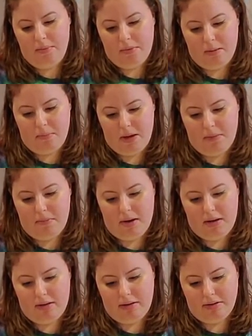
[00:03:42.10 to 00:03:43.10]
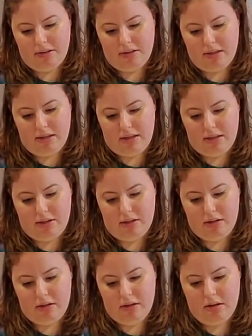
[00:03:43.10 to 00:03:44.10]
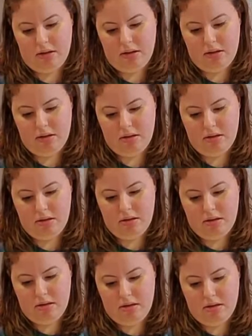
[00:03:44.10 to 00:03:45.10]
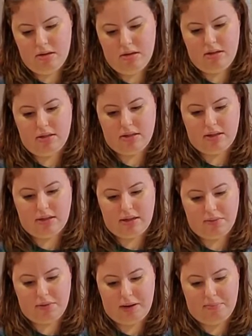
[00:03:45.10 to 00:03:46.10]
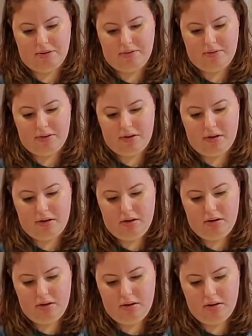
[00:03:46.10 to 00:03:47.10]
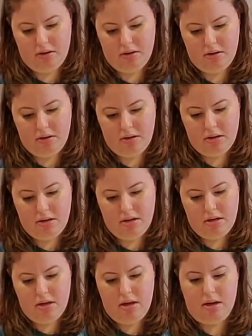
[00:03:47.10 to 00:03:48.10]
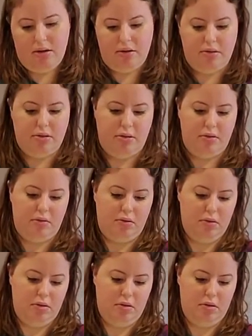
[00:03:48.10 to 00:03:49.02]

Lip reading: going to make mine a little skinnier, just because that's what I prefer. And also